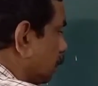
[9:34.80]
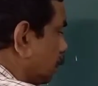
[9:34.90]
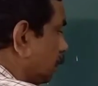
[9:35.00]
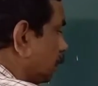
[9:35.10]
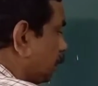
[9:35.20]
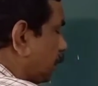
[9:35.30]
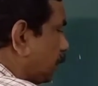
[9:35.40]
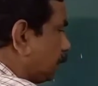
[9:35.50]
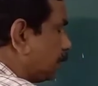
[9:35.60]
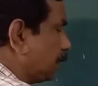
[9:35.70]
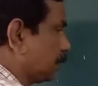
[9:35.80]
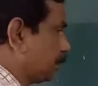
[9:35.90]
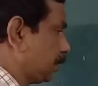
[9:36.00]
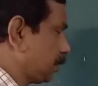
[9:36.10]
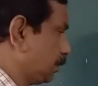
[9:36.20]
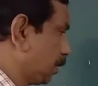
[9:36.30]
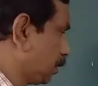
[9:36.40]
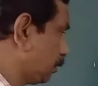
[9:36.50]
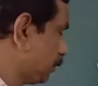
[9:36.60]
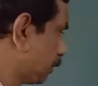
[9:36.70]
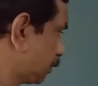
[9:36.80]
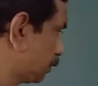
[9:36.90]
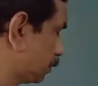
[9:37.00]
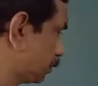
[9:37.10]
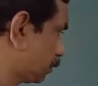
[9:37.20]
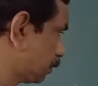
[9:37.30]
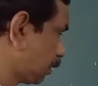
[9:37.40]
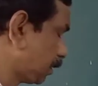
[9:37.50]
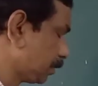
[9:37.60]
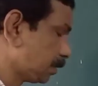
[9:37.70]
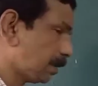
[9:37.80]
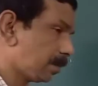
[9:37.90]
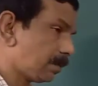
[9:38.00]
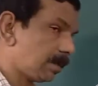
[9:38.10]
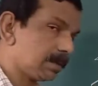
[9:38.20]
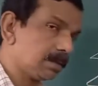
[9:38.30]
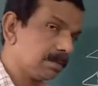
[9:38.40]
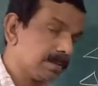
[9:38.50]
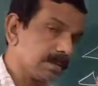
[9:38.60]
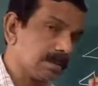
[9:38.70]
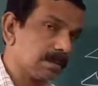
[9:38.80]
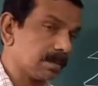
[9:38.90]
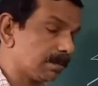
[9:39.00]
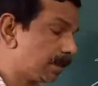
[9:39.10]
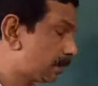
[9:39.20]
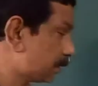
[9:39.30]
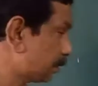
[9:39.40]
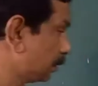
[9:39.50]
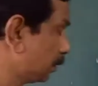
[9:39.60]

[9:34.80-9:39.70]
Now the fundamental equation becomes, that is the equation which determines